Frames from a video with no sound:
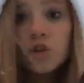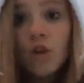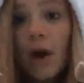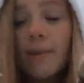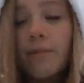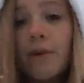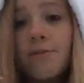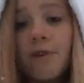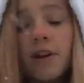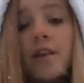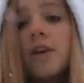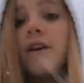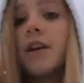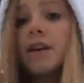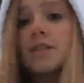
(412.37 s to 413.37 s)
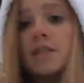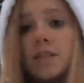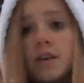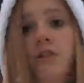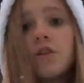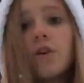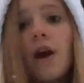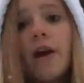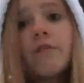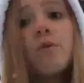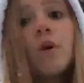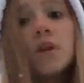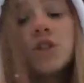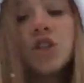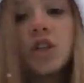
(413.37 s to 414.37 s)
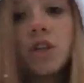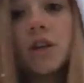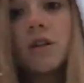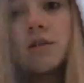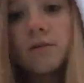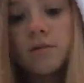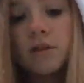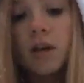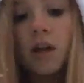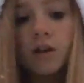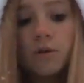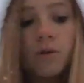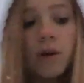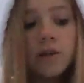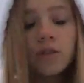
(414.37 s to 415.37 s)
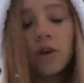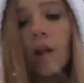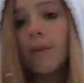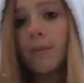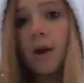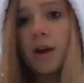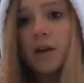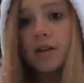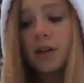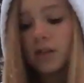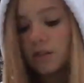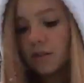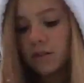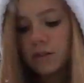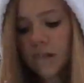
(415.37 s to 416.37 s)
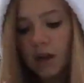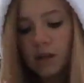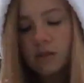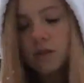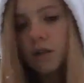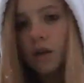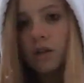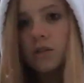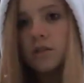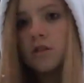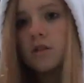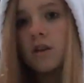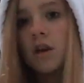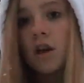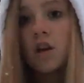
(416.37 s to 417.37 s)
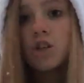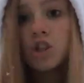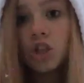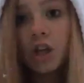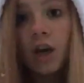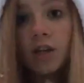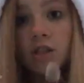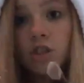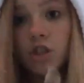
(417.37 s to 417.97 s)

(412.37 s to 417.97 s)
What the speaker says: do have my bunny, and I still do have one chicken. The other ones are at my cousin's house, because she likes